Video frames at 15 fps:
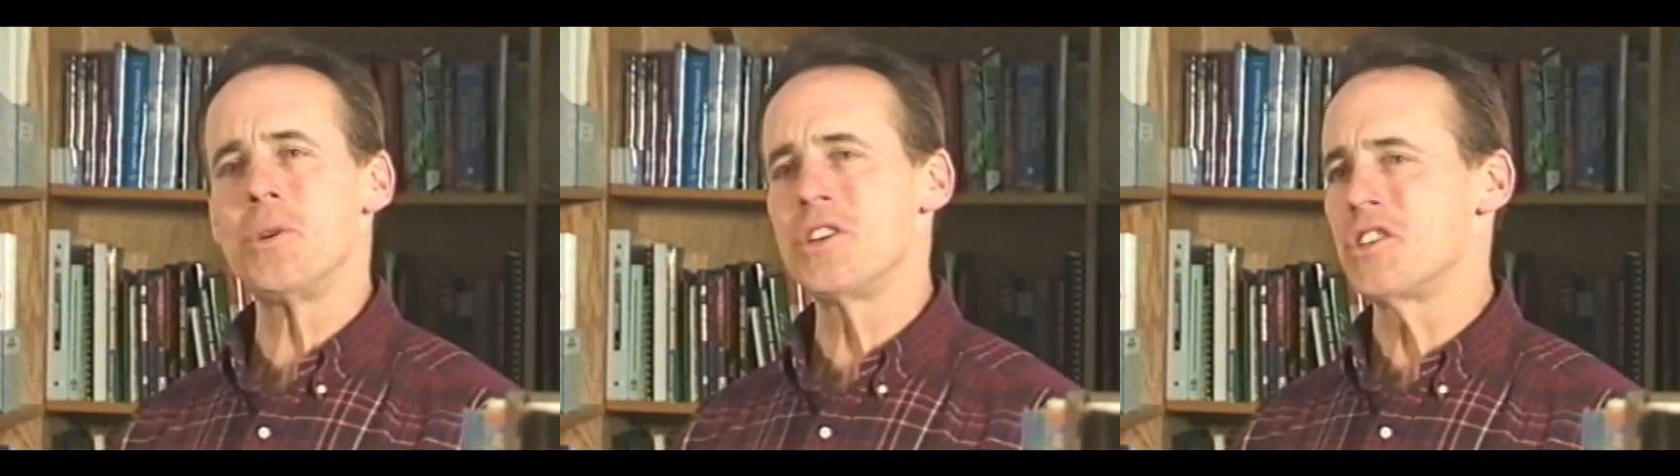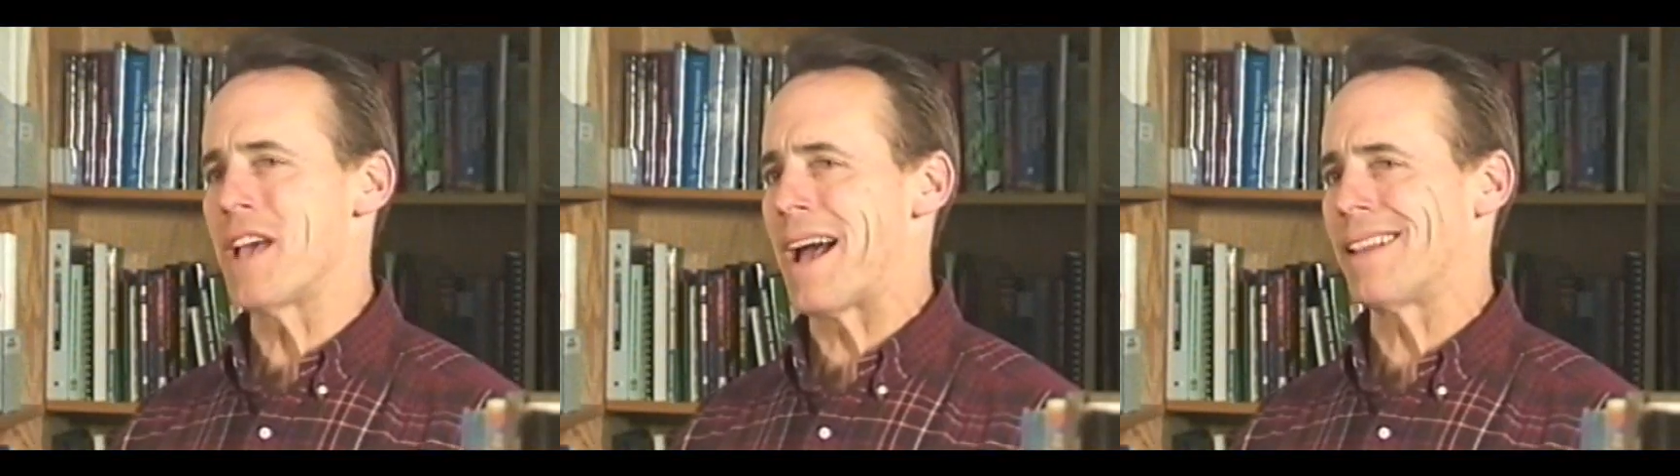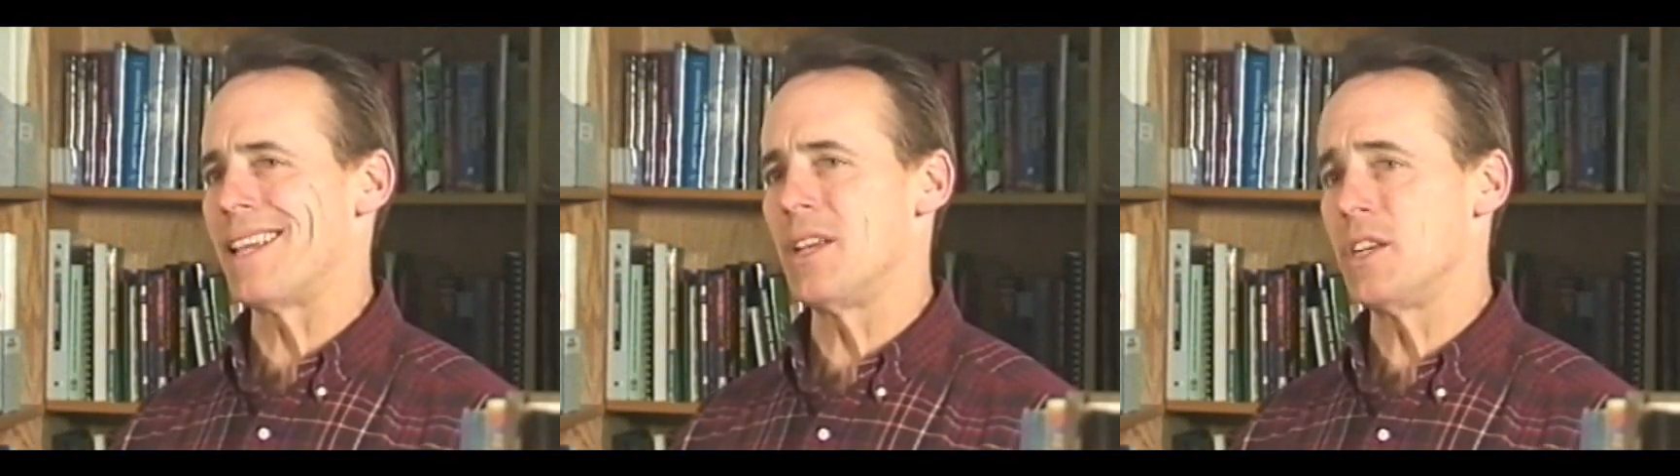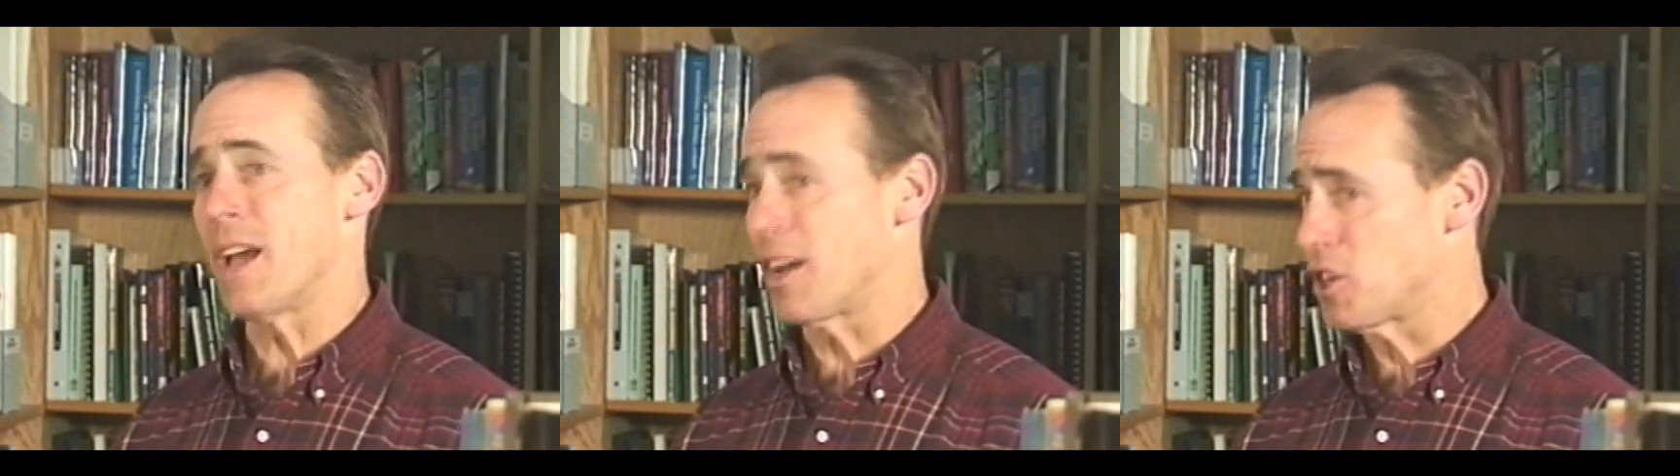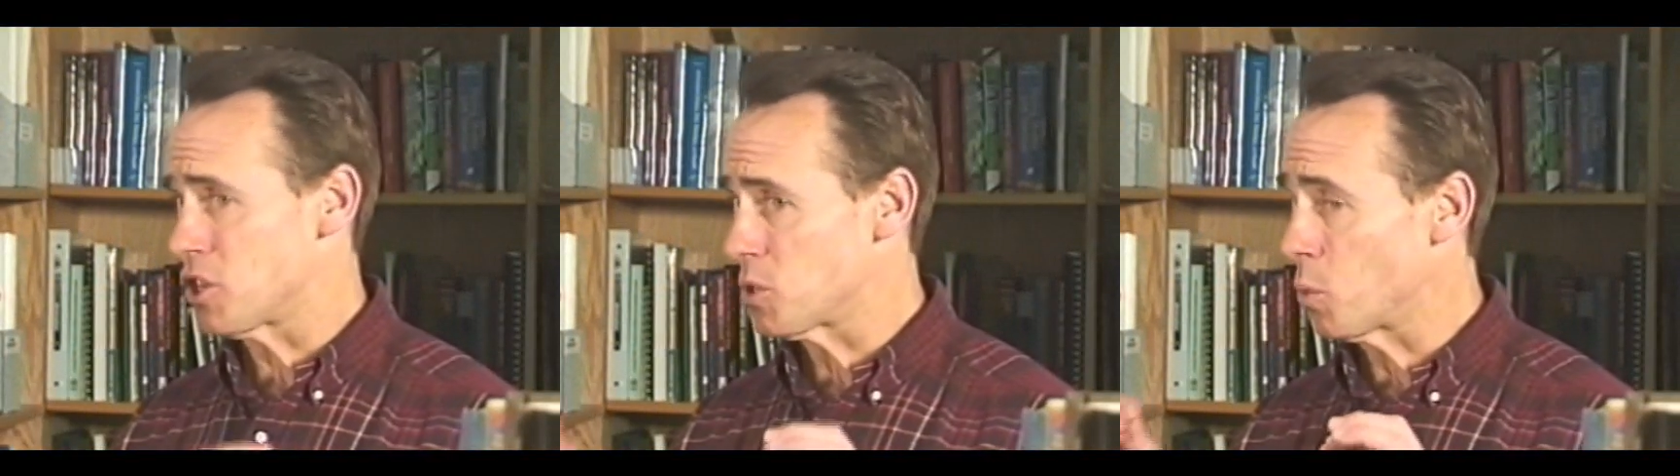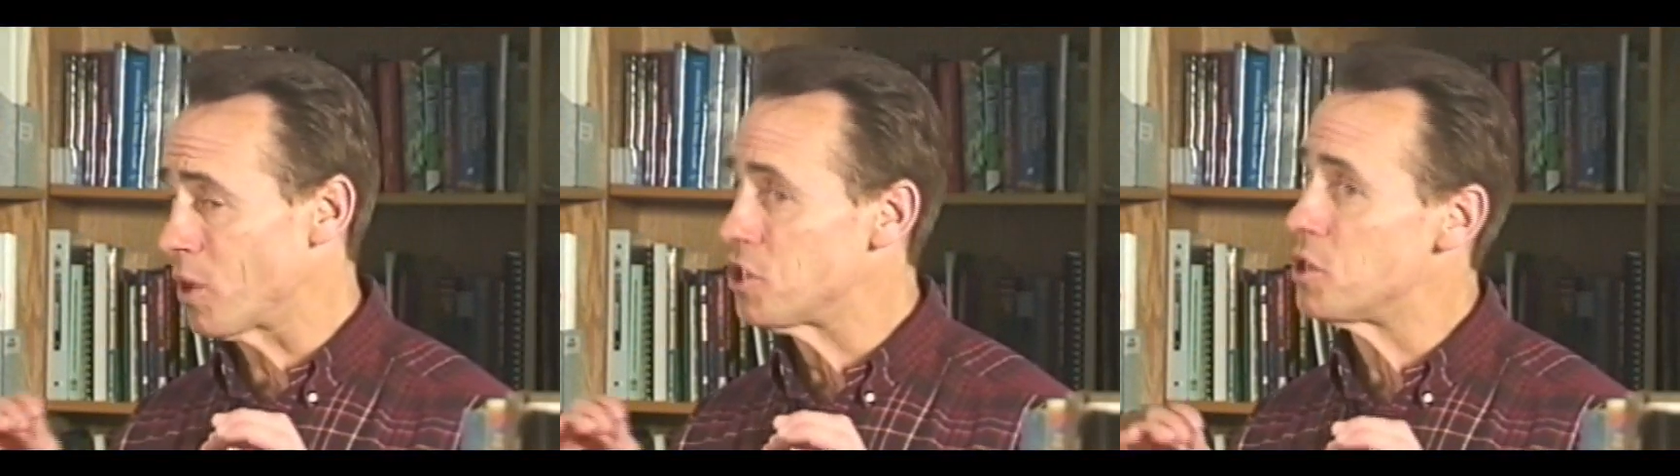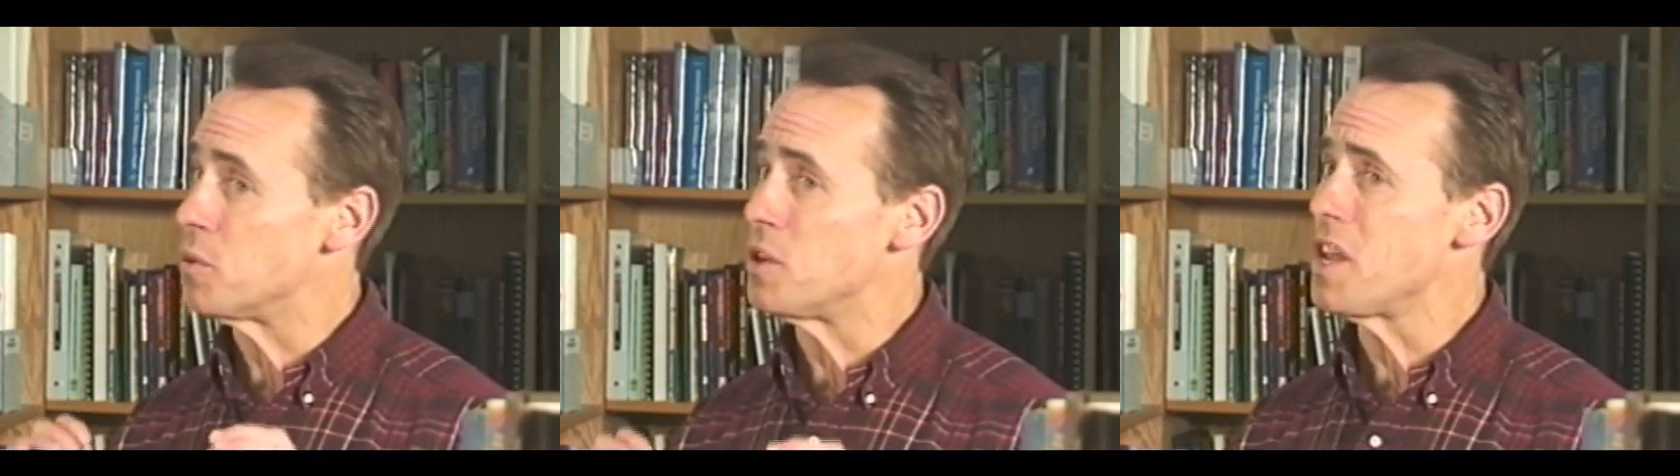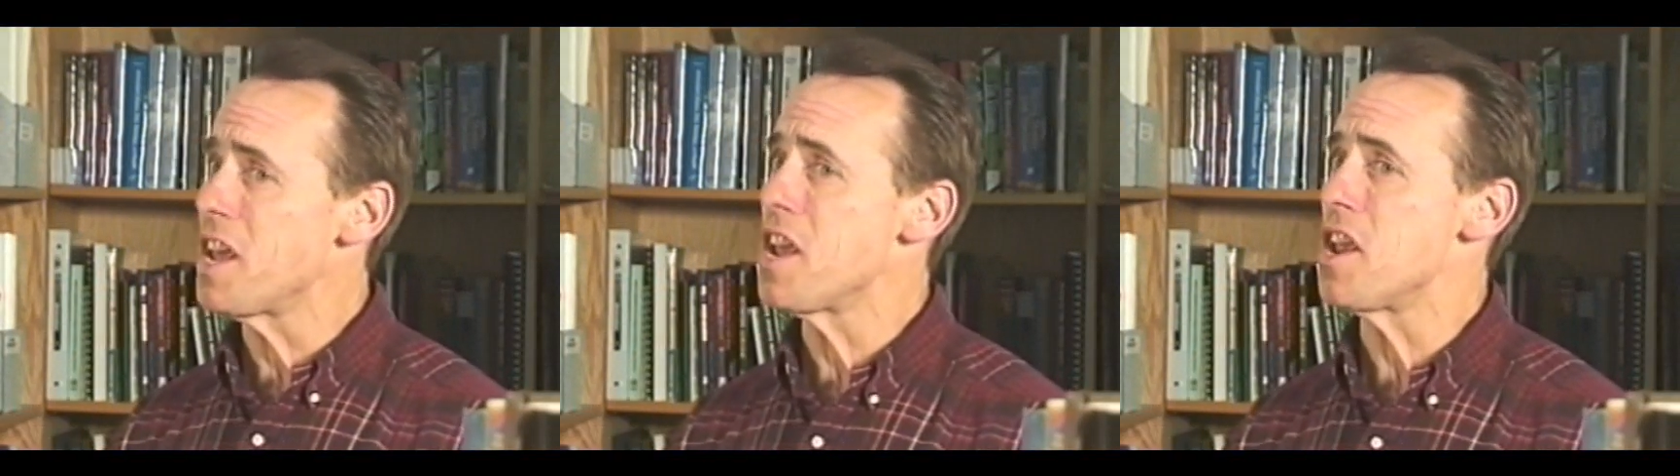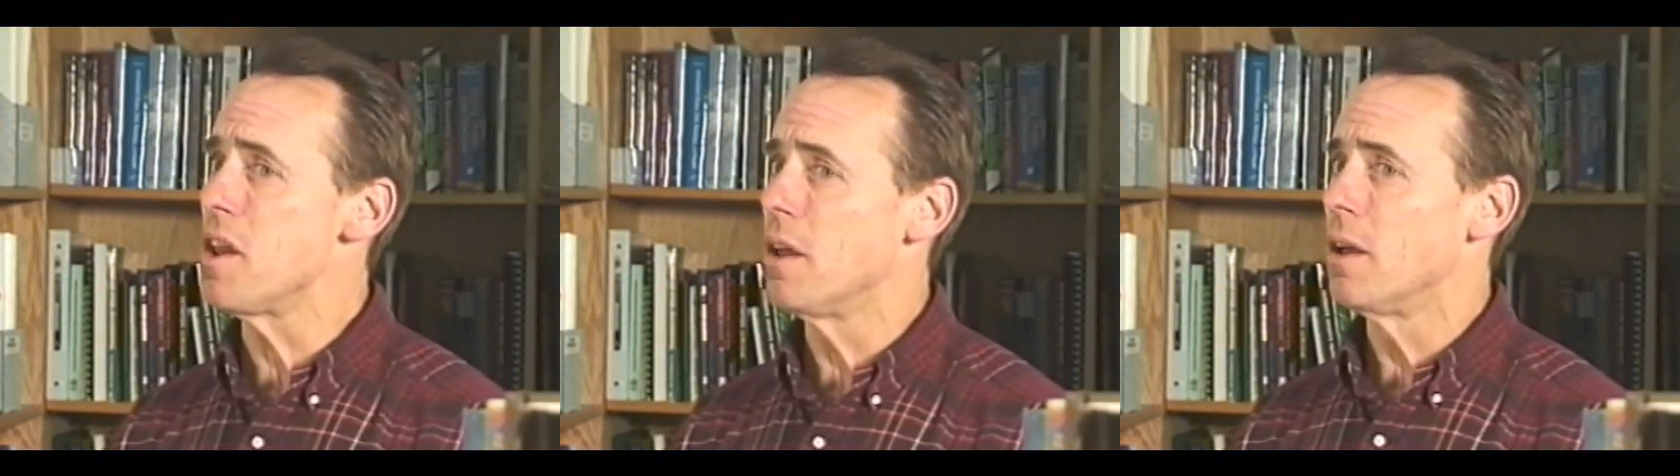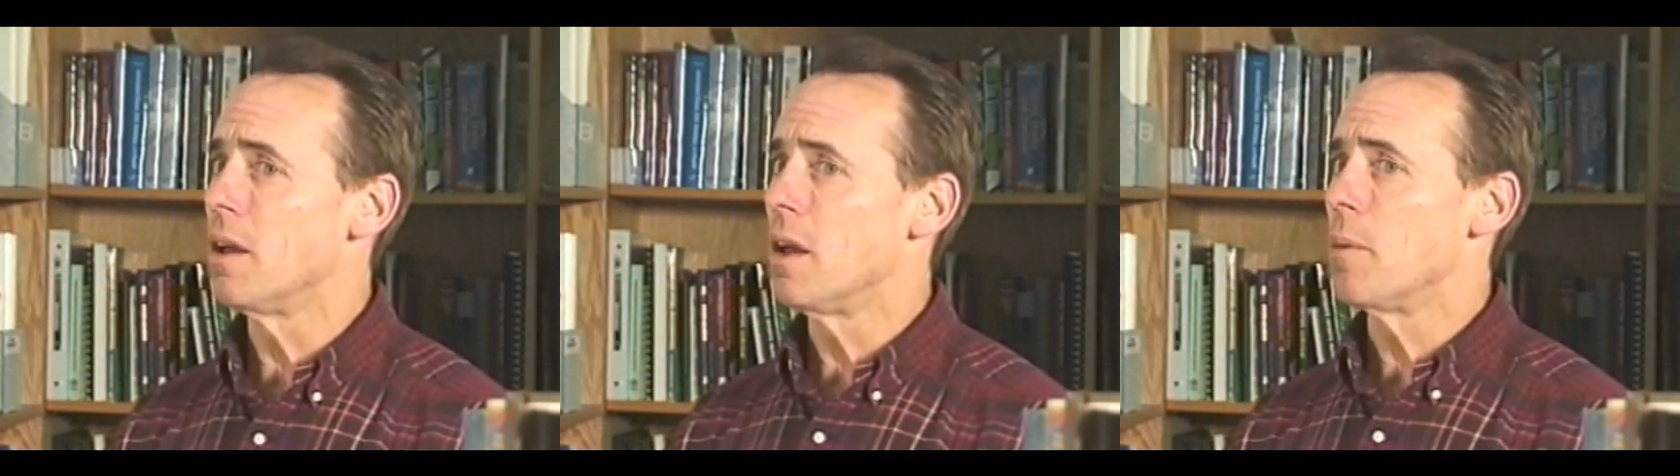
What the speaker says: you exactly not just what you need,